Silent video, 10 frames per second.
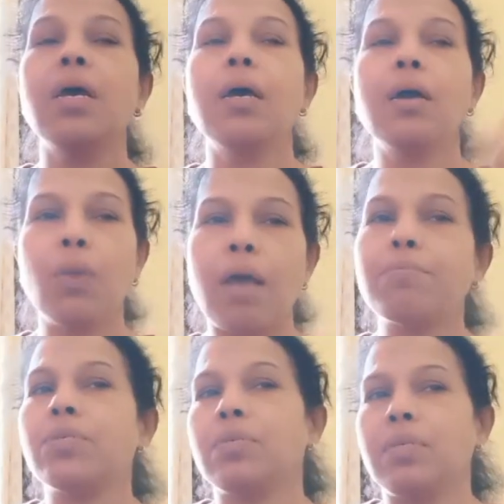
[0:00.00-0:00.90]

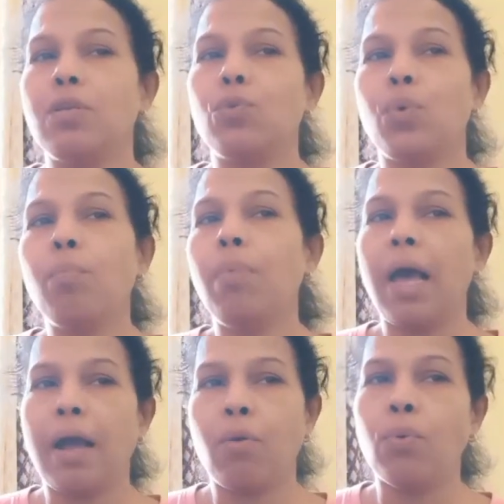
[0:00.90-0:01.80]
collapses into a
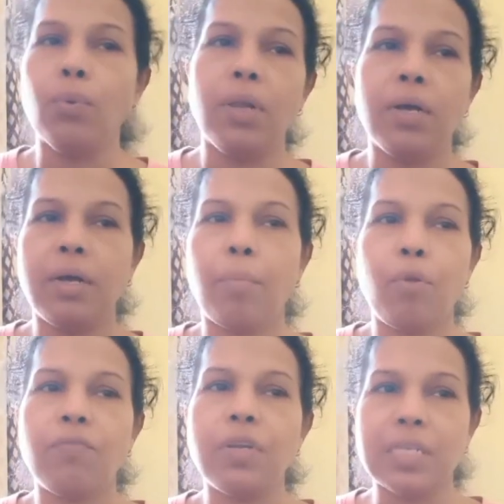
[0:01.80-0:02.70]
black hole, a couple
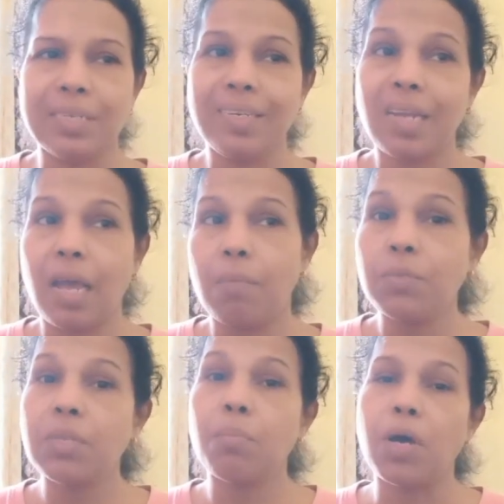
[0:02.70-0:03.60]
of dozen times
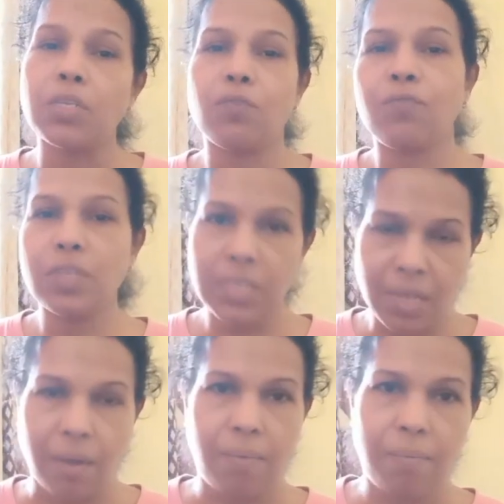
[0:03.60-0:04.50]
the mass of the
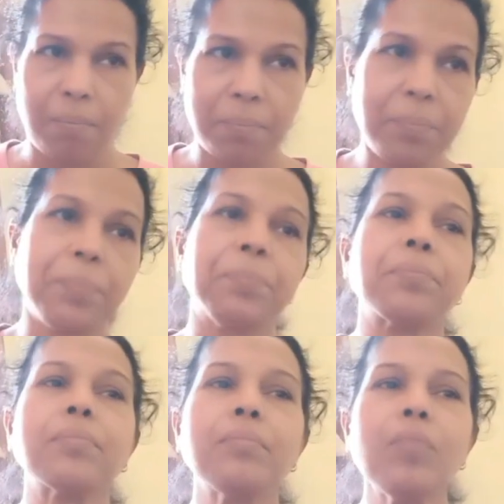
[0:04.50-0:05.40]
sun.
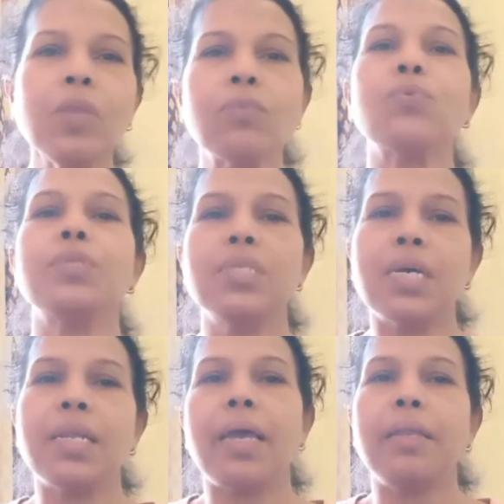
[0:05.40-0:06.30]
So these are
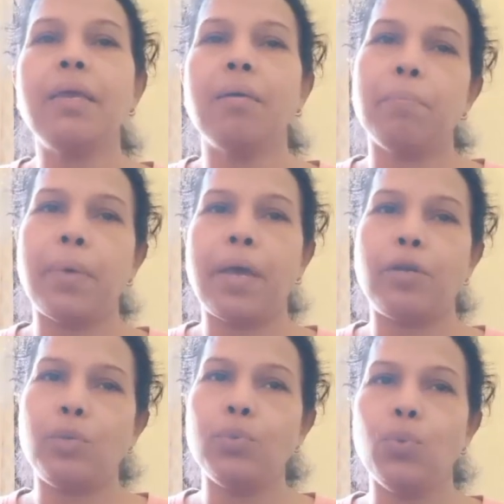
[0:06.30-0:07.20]
tiny
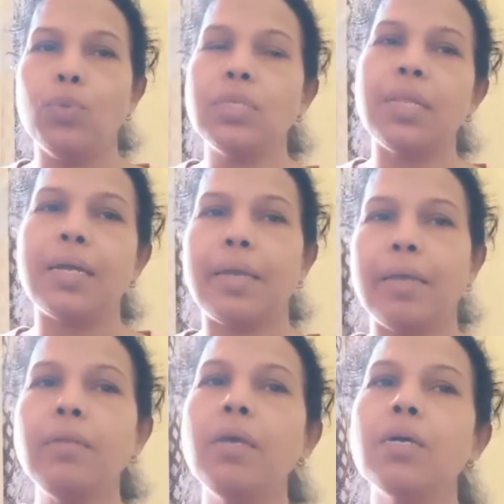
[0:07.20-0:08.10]
compared to those that
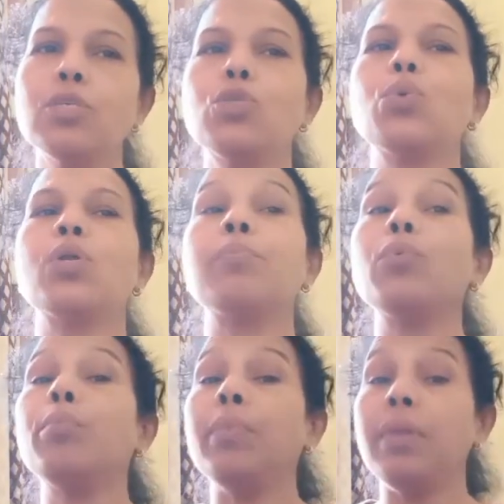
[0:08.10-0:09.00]
can store up to
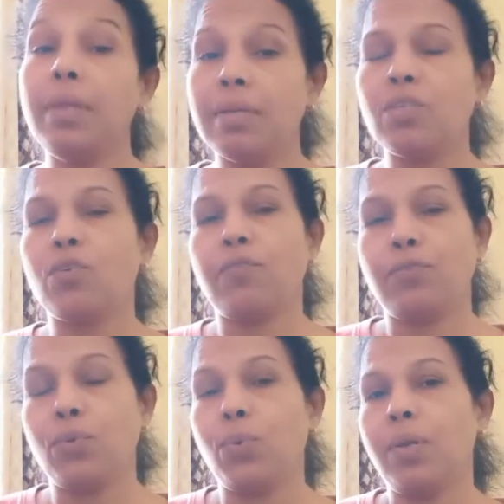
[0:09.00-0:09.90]
millions of
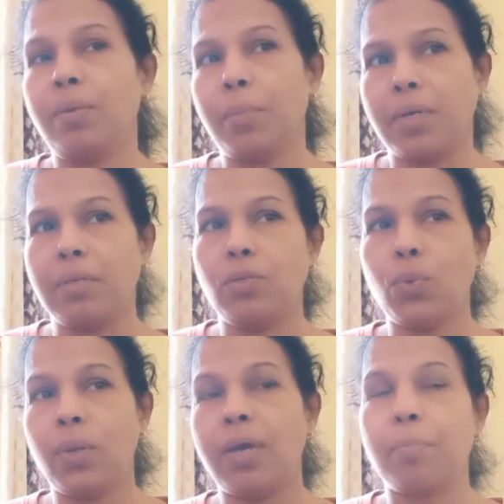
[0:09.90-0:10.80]
solar
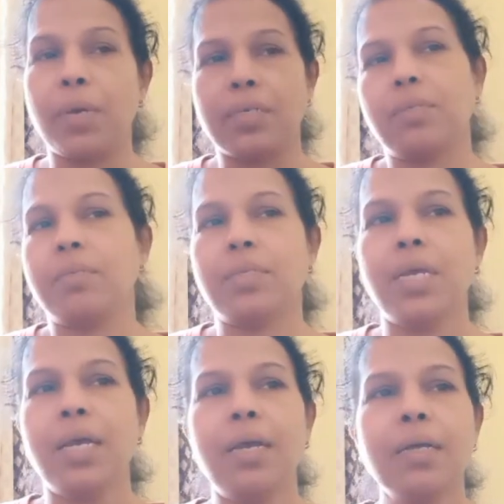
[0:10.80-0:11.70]
masses.
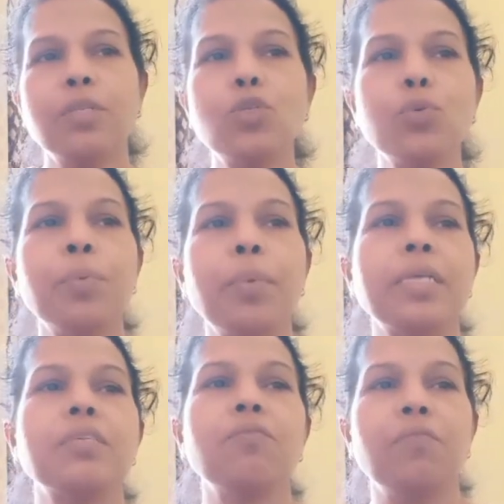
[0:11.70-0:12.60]
The
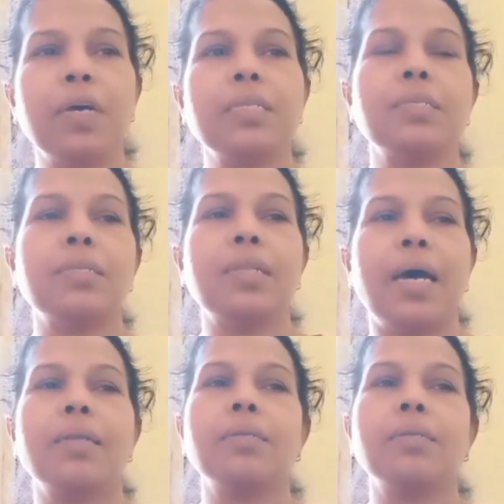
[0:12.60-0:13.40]
supermassive ones that